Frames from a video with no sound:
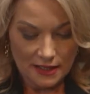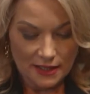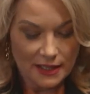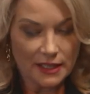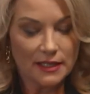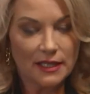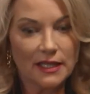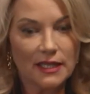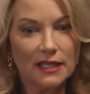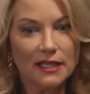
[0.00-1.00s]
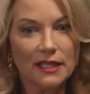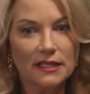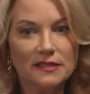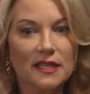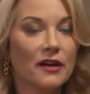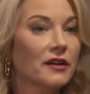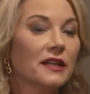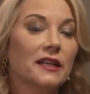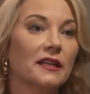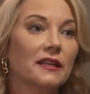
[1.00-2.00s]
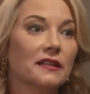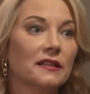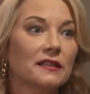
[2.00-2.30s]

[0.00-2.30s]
Nahyan, is currently